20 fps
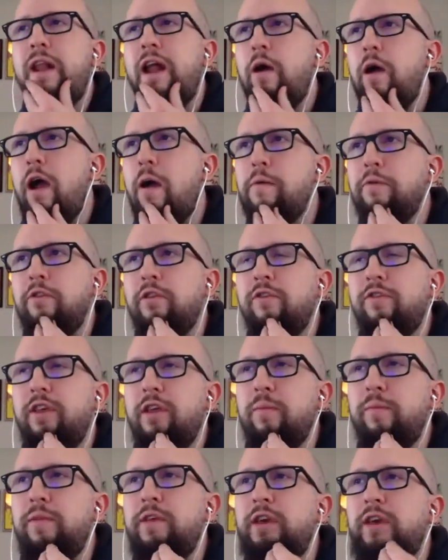and
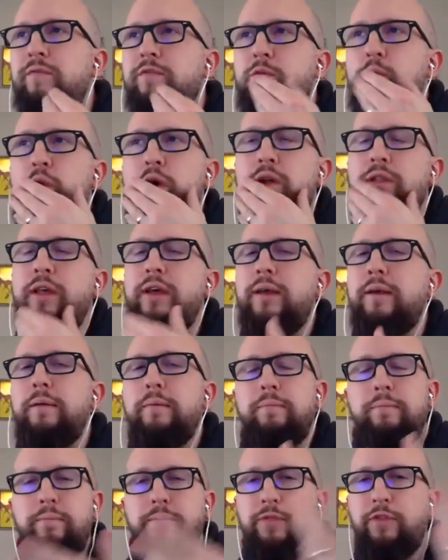I would do the same thing if you
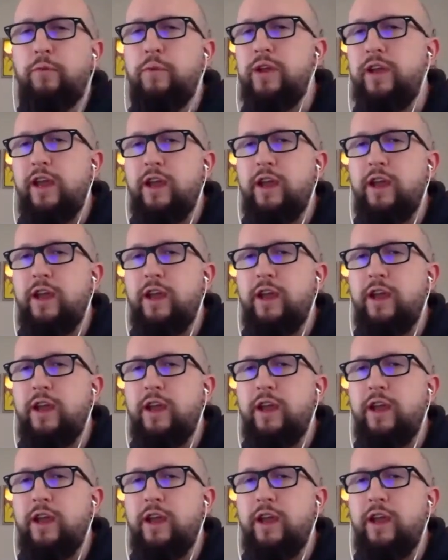want like